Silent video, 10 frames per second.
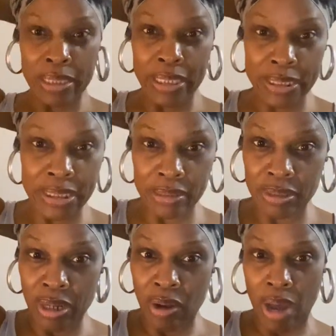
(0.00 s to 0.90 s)
this you
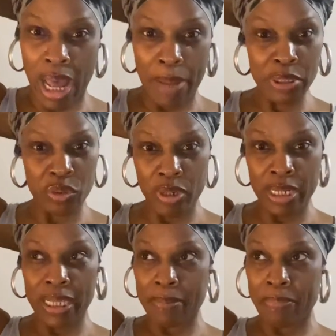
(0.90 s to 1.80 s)
know i'm starting
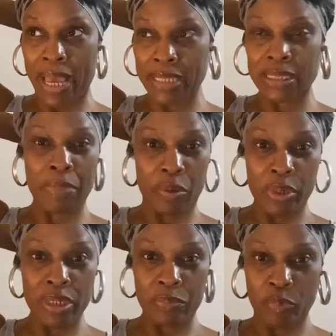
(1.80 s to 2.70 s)
to get back to my
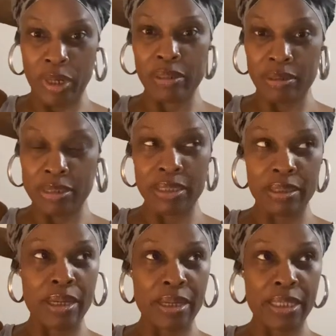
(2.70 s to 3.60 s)
re regular
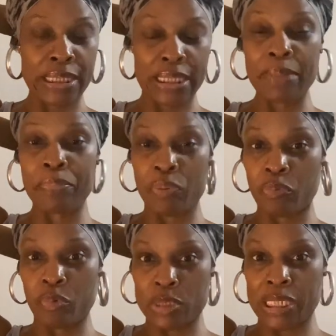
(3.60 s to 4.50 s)
uh, sleep
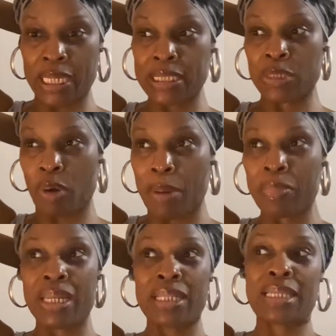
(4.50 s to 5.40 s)
routine to where i'm
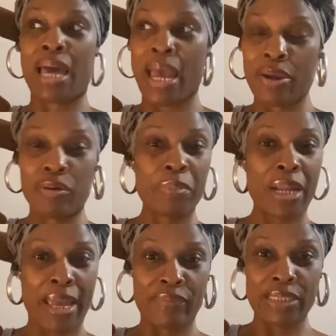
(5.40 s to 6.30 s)
getting tired but i
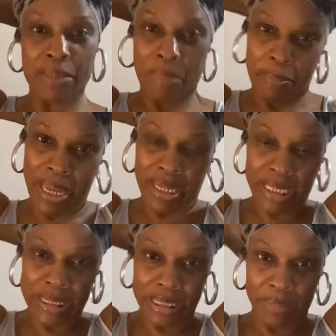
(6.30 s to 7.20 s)
have to take my
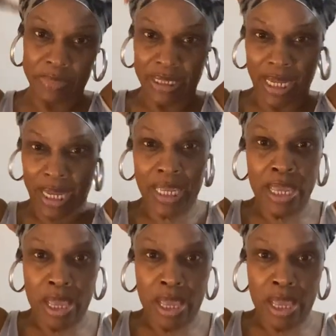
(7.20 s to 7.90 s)
magnesium tonight